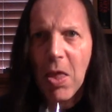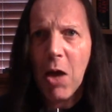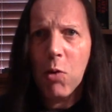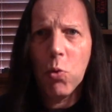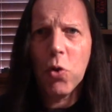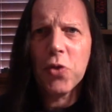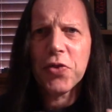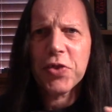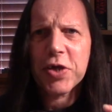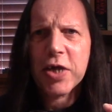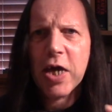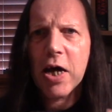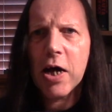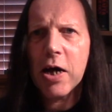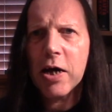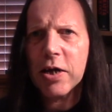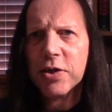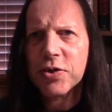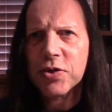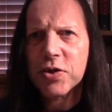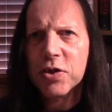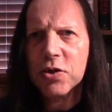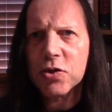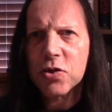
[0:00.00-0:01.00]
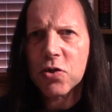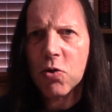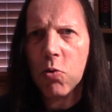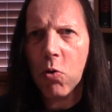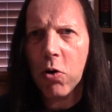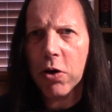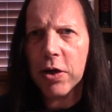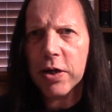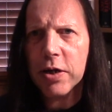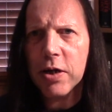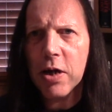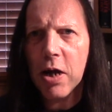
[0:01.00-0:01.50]
Well, the cask is
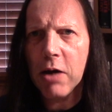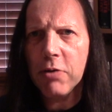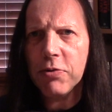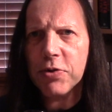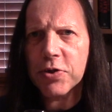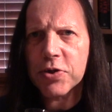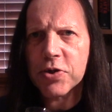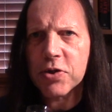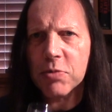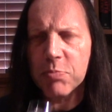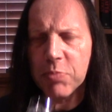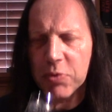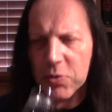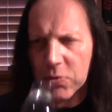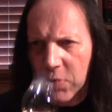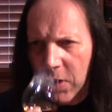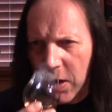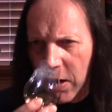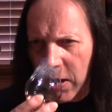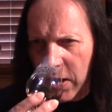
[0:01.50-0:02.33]
quite noticeable.